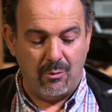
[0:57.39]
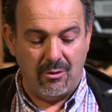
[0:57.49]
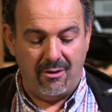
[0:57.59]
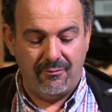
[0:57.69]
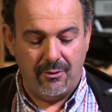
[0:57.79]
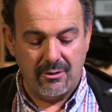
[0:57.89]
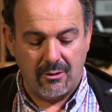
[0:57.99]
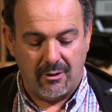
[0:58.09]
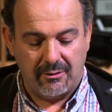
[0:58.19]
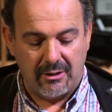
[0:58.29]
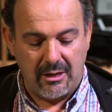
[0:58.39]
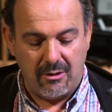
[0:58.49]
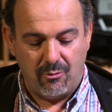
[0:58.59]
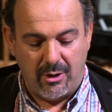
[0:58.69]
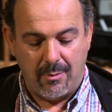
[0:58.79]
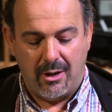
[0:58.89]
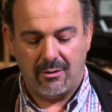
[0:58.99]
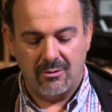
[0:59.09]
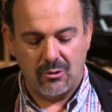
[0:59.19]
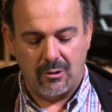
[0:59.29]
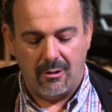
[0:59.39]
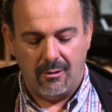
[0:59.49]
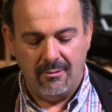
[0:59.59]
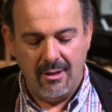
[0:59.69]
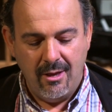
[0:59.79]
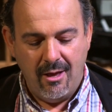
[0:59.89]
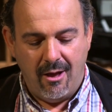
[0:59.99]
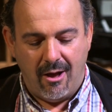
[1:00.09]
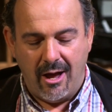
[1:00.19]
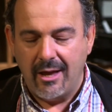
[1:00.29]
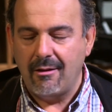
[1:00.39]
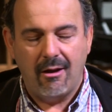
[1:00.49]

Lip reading: when I first got the remote control, I